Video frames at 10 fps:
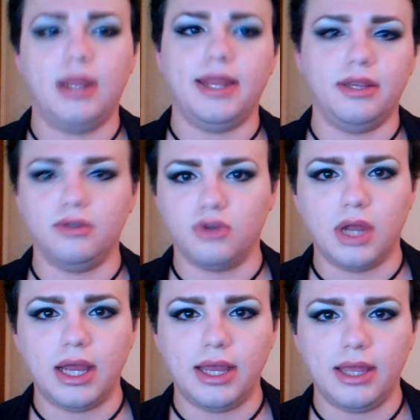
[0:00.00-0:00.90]
then let it
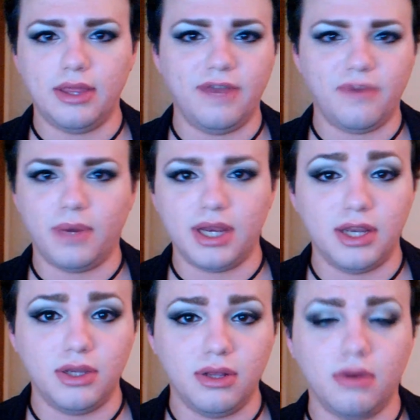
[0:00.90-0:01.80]
dry. And then if I wanted to,